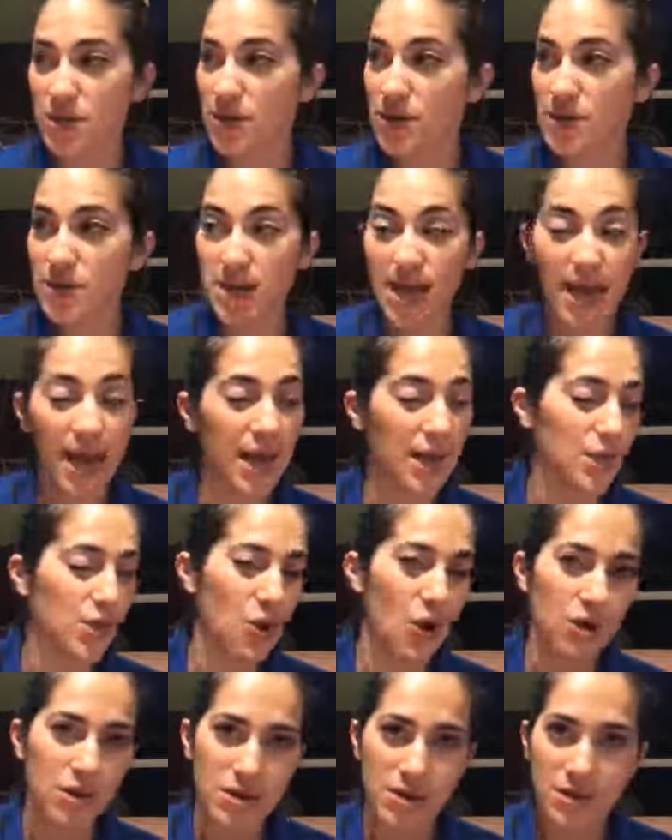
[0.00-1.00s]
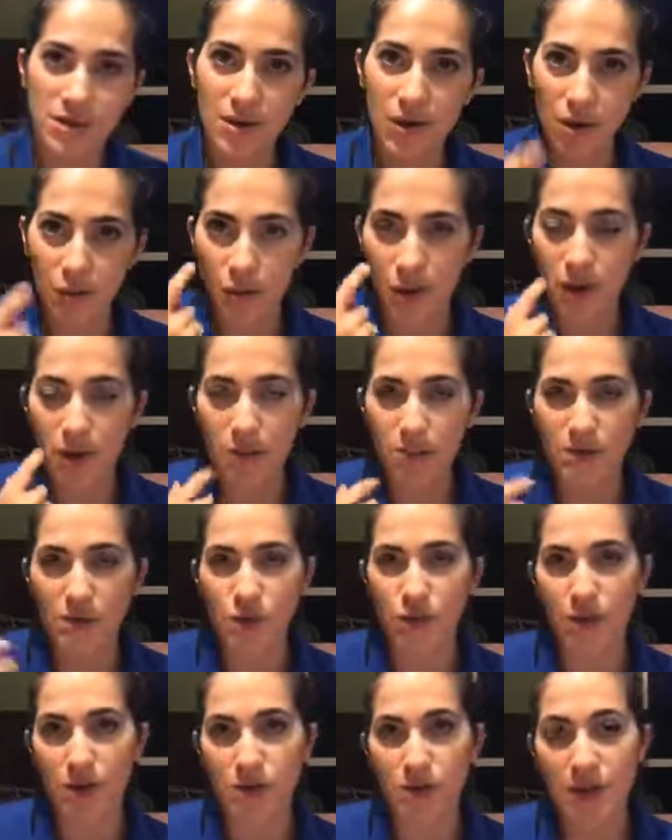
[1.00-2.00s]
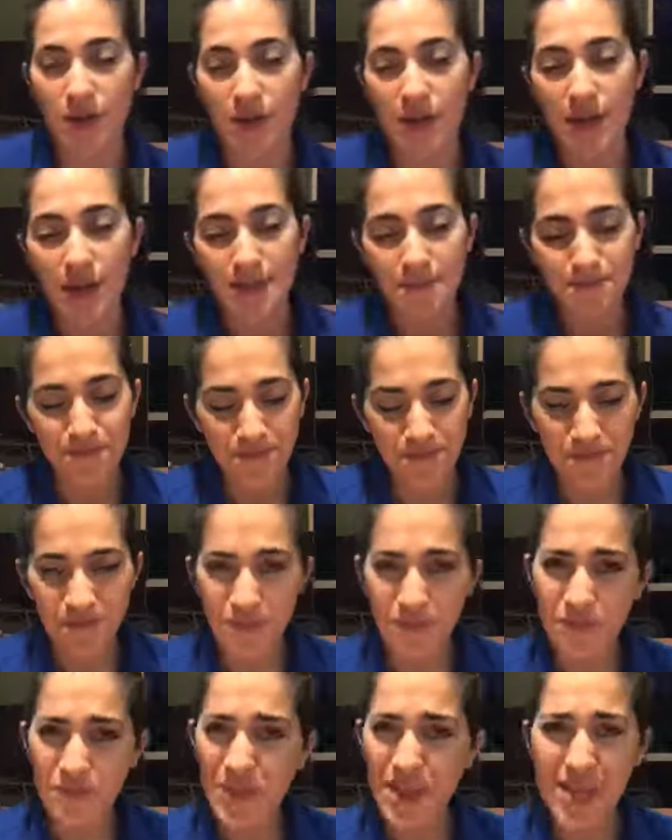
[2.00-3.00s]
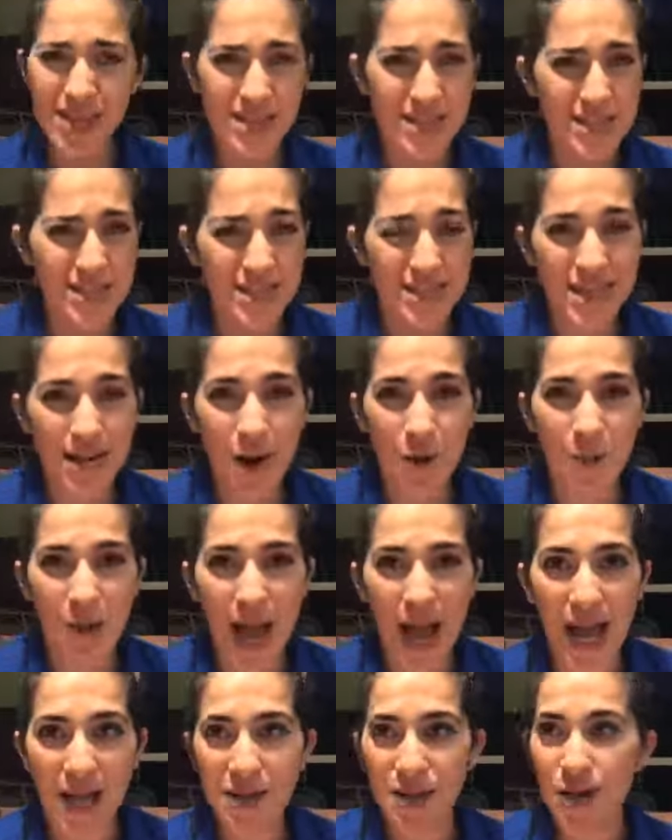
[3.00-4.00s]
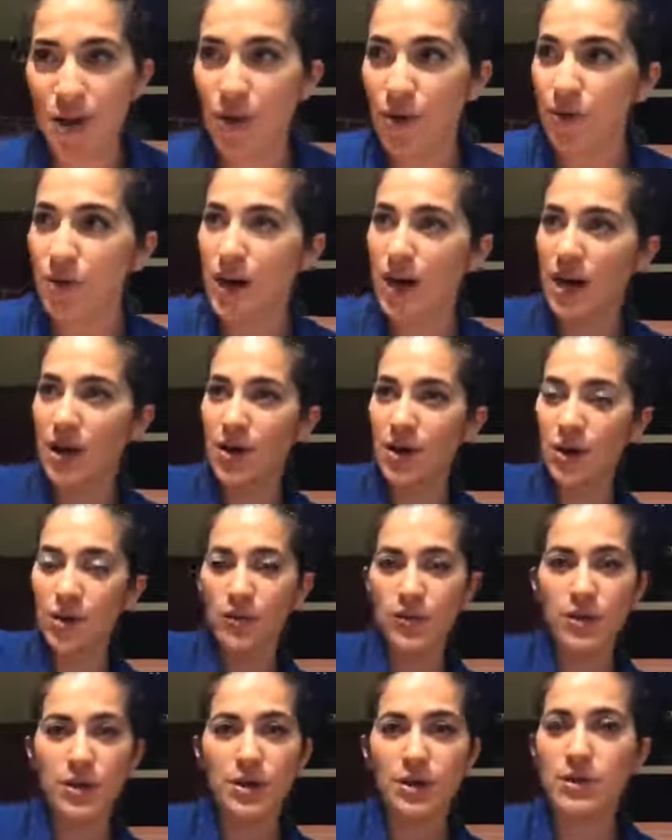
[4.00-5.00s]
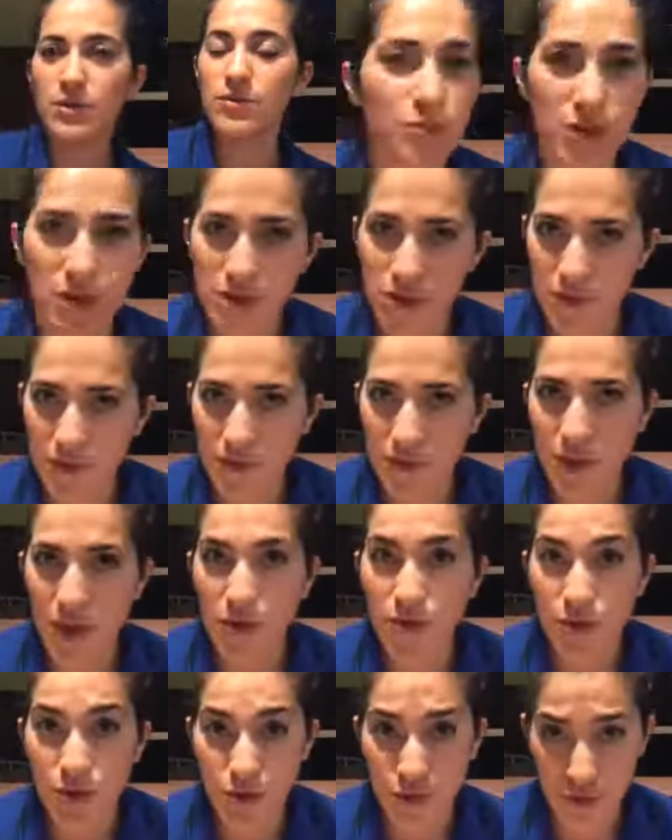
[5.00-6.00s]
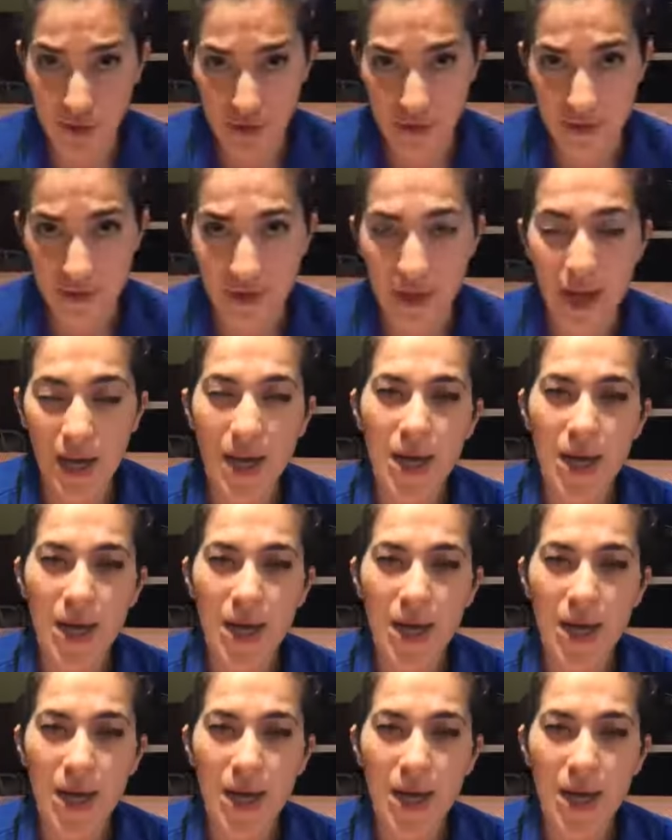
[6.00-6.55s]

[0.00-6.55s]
you can say, hey, you all are welcome as well to sit in our patio over there and bring the food out to you.